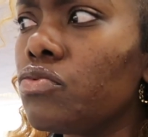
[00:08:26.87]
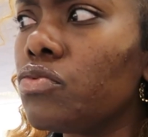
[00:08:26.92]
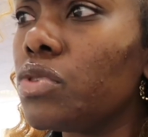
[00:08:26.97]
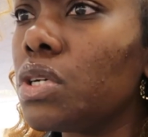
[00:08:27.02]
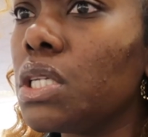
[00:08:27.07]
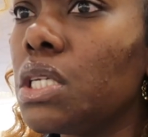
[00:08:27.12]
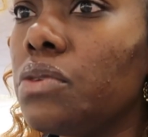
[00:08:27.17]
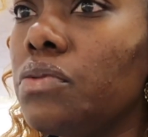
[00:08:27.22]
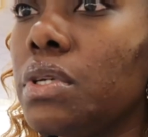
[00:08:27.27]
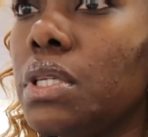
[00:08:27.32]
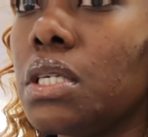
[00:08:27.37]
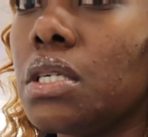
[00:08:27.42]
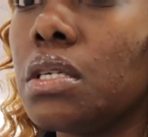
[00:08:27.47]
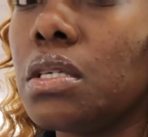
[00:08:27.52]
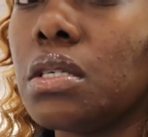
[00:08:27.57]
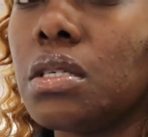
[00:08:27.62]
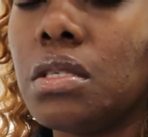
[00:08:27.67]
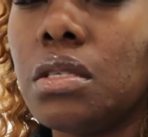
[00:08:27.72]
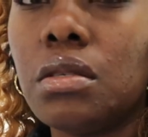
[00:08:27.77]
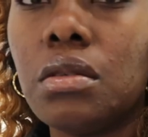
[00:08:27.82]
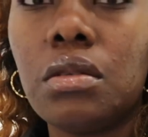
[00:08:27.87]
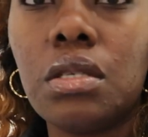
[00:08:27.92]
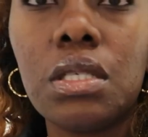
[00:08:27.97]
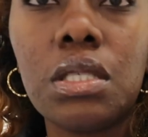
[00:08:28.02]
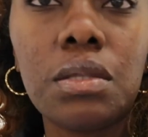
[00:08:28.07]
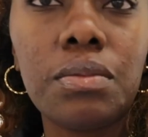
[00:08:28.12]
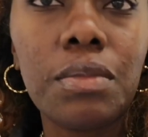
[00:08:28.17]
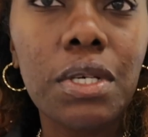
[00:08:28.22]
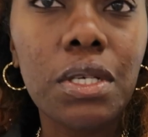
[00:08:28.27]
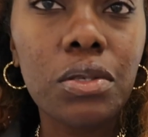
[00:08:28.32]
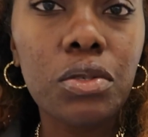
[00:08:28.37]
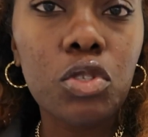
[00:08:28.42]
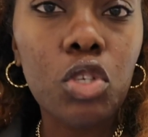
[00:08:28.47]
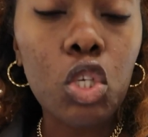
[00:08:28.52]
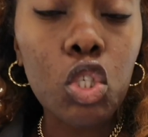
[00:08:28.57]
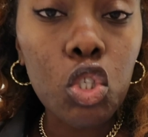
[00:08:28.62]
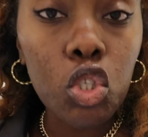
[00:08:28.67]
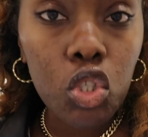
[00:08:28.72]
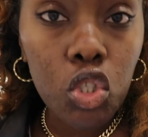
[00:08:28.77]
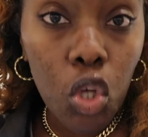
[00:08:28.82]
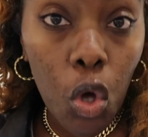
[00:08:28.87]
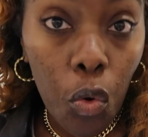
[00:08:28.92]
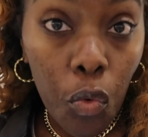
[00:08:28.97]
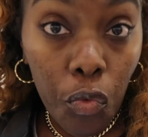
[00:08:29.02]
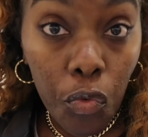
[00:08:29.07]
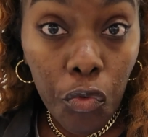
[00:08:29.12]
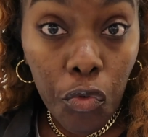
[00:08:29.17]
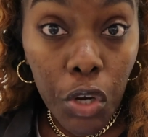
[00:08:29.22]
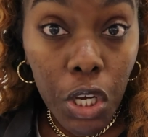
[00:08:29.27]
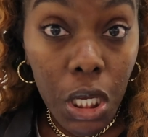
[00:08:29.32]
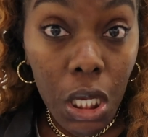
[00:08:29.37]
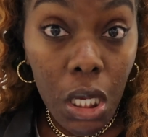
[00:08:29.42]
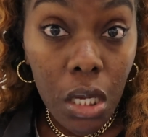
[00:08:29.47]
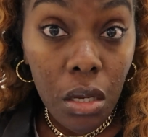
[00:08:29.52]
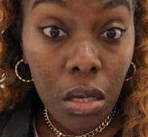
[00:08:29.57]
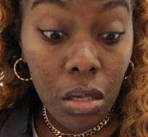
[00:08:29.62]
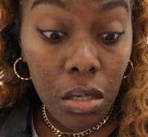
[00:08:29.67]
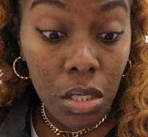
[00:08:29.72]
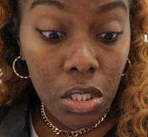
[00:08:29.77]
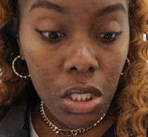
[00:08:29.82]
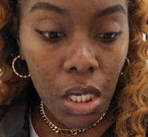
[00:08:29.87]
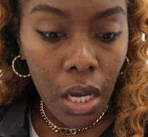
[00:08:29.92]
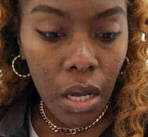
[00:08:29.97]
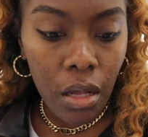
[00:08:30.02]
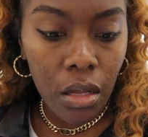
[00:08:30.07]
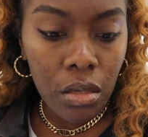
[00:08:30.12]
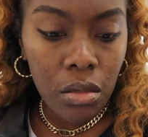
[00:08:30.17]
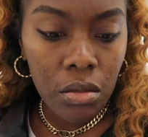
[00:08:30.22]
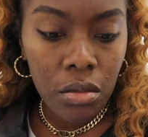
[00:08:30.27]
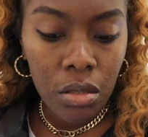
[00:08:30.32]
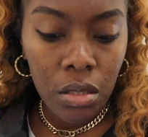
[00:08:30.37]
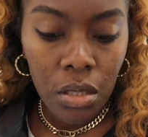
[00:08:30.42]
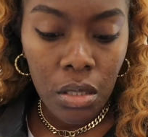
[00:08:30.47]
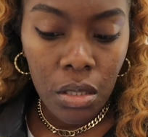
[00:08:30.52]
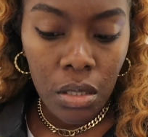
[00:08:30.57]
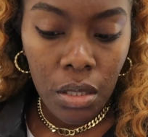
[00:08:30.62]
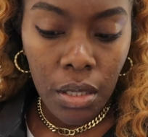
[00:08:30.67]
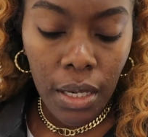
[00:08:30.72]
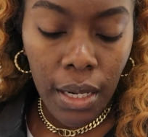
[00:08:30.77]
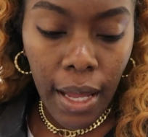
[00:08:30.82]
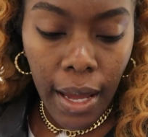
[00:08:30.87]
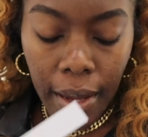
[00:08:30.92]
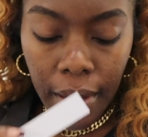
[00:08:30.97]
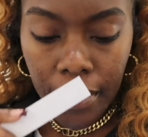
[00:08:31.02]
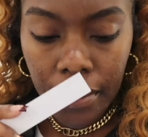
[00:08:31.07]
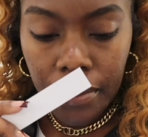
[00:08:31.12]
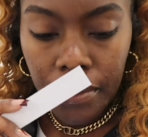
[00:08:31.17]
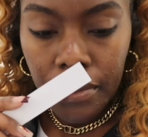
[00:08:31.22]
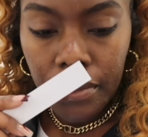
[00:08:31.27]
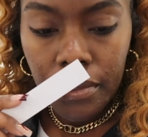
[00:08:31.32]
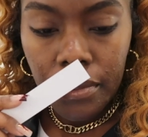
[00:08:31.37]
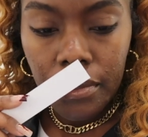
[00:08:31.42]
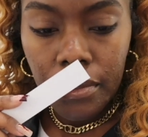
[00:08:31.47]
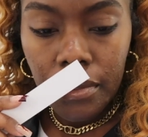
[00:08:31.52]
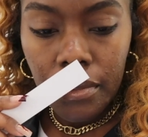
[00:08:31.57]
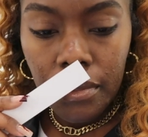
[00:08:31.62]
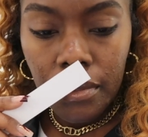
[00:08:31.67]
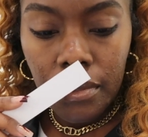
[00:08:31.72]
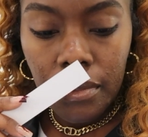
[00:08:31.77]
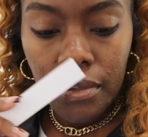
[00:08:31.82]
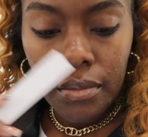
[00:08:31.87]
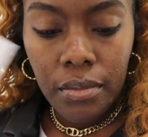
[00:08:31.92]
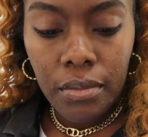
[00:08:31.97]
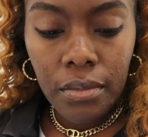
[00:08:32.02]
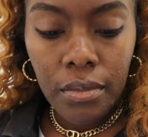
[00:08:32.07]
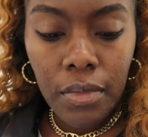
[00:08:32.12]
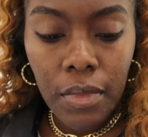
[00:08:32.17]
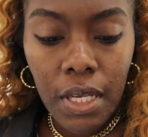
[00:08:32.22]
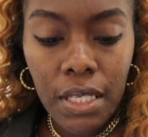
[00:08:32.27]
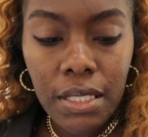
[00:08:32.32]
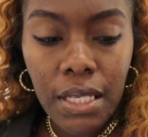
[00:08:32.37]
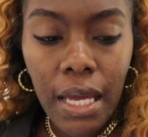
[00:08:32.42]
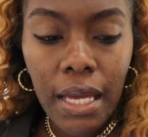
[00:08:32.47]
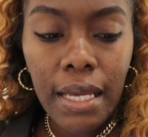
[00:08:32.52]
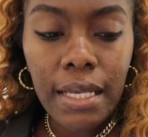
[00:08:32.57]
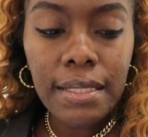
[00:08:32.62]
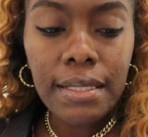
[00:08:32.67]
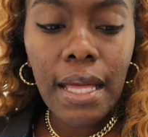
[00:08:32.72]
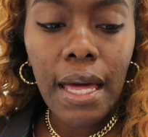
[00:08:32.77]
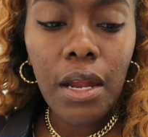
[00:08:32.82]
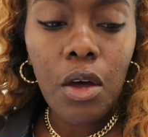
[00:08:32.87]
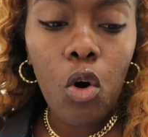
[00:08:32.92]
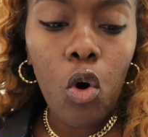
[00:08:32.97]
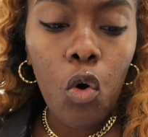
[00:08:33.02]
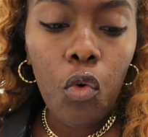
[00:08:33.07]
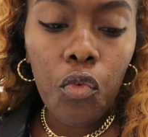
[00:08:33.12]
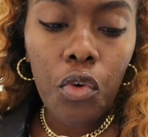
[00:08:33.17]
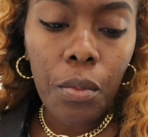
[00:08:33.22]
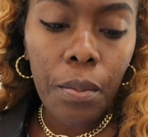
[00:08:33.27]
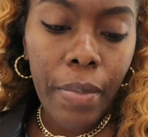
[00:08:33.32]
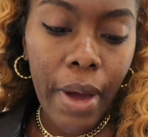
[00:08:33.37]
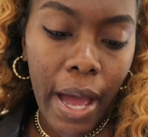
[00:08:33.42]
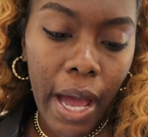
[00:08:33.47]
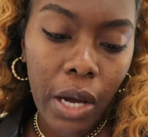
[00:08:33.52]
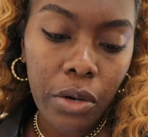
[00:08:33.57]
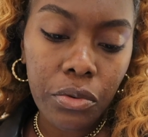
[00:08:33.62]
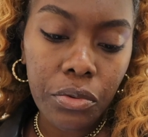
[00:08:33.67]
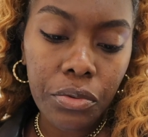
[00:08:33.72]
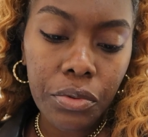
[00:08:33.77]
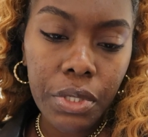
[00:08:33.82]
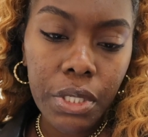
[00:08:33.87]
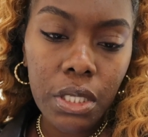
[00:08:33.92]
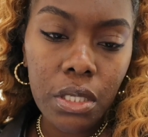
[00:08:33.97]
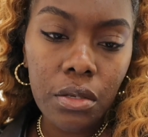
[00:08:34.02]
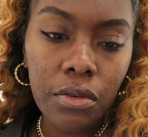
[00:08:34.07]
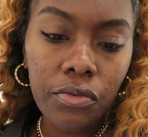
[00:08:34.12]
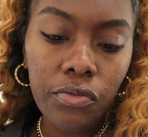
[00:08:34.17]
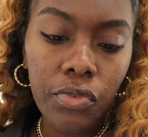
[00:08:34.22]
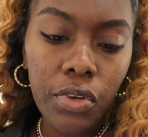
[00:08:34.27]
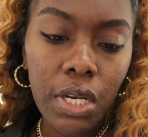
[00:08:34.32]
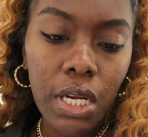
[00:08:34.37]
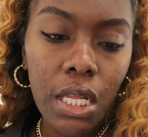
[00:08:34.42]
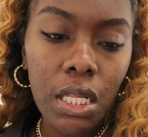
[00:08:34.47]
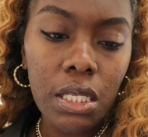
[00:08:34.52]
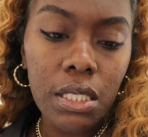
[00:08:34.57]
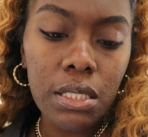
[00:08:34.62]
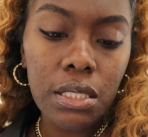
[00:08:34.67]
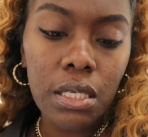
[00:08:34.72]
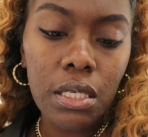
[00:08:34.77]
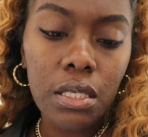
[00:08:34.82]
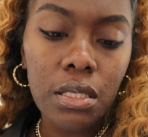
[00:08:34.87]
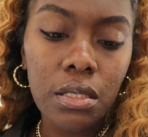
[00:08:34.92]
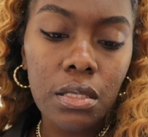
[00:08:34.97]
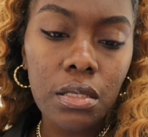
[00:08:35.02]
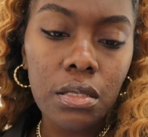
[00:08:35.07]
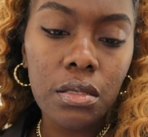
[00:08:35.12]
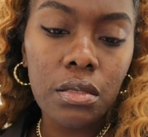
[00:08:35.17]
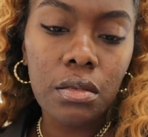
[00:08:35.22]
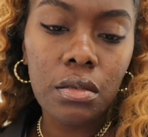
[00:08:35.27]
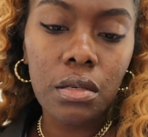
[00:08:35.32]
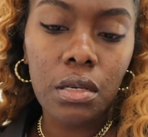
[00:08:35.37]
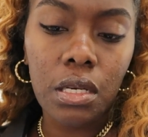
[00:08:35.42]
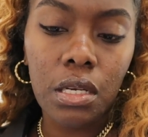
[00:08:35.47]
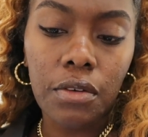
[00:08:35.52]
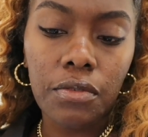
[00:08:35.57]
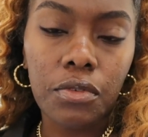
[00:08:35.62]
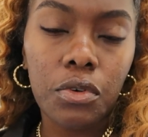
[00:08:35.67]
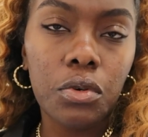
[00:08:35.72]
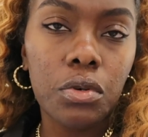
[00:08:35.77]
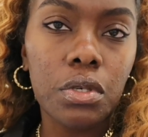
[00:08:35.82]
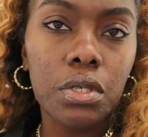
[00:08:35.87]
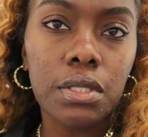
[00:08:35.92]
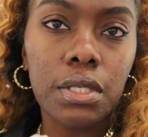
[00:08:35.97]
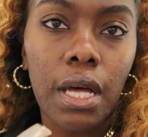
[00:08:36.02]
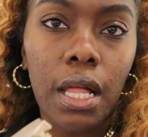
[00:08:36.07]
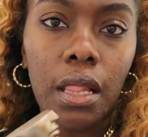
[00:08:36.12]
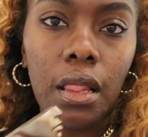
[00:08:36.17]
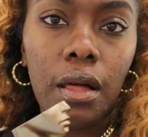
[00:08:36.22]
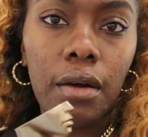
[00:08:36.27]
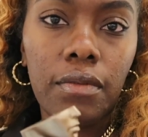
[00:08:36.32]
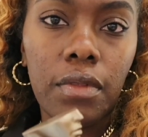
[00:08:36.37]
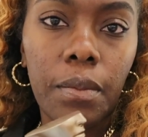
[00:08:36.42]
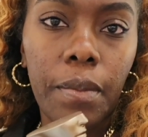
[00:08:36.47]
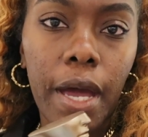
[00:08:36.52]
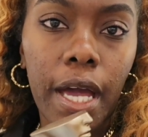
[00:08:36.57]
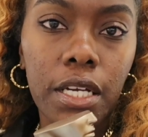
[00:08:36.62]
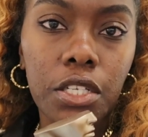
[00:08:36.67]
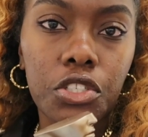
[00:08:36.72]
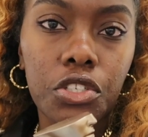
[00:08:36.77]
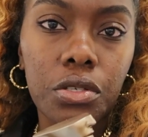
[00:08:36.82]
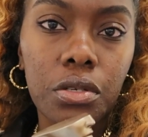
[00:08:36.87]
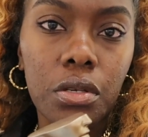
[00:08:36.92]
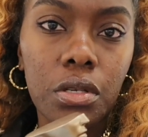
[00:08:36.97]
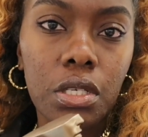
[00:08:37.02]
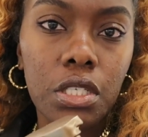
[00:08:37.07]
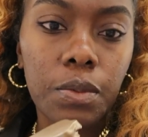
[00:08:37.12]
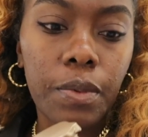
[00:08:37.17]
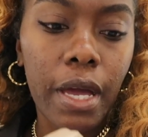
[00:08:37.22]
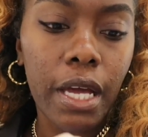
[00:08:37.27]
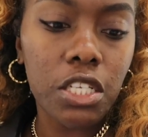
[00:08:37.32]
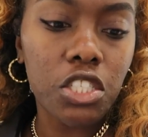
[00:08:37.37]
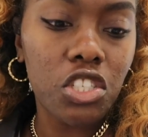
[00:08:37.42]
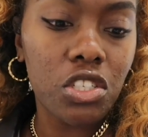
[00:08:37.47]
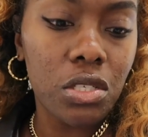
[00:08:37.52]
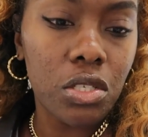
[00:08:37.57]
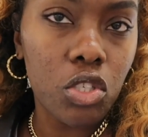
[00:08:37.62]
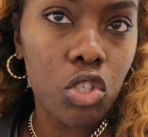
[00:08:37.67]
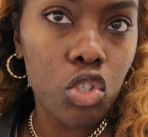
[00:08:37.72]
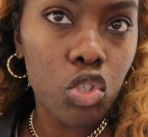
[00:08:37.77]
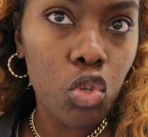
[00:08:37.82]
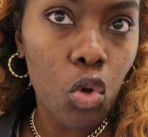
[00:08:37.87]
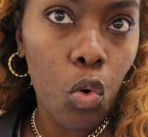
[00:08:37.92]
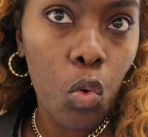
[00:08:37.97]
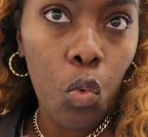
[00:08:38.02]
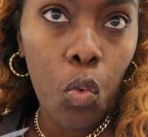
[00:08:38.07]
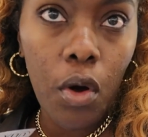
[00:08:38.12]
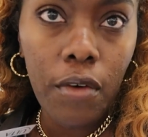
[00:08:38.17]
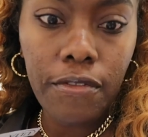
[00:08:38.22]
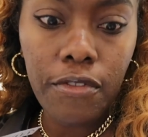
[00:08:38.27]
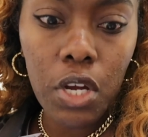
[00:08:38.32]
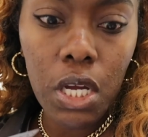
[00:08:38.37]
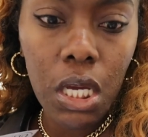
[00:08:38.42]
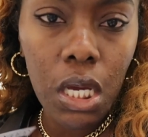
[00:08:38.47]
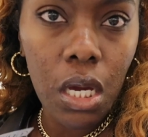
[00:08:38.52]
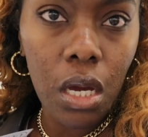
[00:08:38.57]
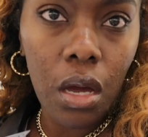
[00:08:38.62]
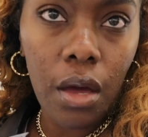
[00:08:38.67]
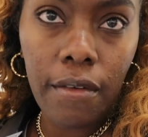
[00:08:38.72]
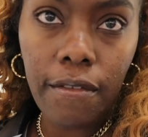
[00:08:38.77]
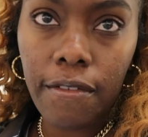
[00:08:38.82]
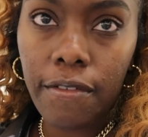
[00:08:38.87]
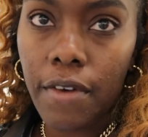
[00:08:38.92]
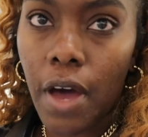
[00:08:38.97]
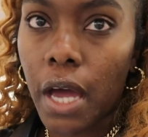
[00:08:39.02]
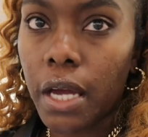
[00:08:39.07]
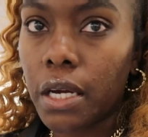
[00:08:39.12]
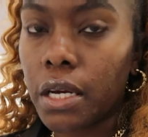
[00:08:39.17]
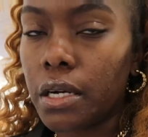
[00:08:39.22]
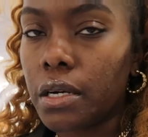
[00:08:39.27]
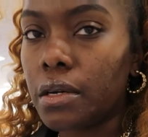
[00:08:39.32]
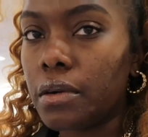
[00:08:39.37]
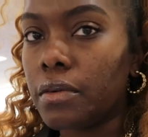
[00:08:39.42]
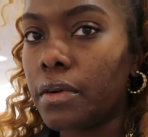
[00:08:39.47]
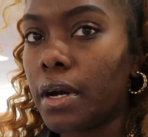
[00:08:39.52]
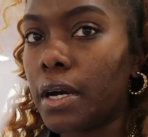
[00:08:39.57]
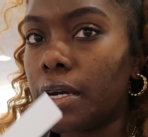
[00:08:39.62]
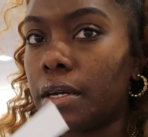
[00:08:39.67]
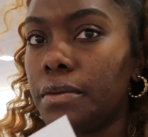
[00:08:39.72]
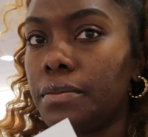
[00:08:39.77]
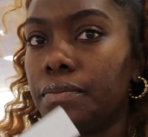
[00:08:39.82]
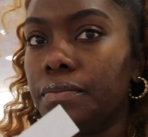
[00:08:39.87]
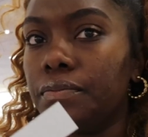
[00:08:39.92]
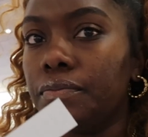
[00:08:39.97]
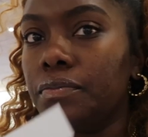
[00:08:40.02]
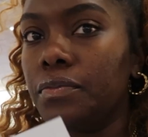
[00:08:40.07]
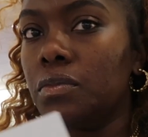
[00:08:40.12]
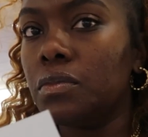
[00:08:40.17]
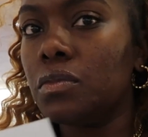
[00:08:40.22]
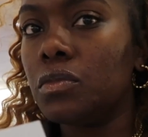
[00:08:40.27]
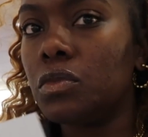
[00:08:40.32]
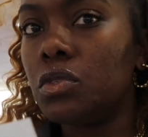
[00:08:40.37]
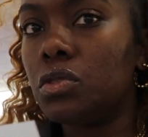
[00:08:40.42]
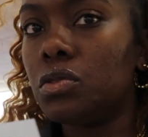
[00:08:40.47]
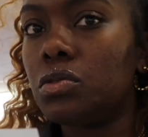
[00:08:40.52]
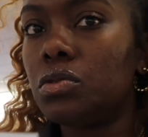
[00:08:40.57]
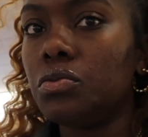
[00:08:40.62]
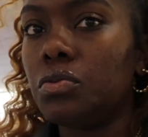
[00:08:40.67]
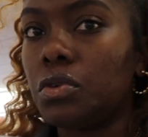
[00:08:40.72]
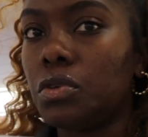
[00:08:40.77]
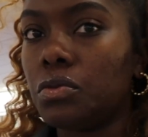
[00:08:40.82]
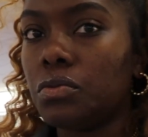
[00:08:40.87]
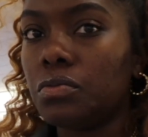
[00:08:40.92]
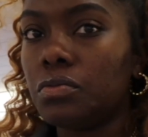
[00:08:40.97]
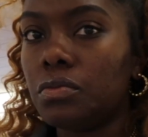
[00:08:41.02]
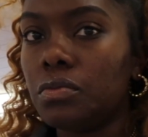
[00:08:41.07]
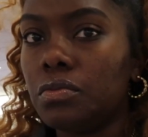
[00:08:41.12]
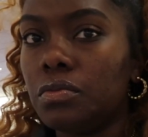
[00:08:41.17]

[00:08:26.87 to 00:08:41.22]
Really, really good. This smells so freaking good, y'all. Like, it's like it's not an overpowering vanilla scent. And of course, I love the packaging. This packaging is so freaking fire, right? Too cute.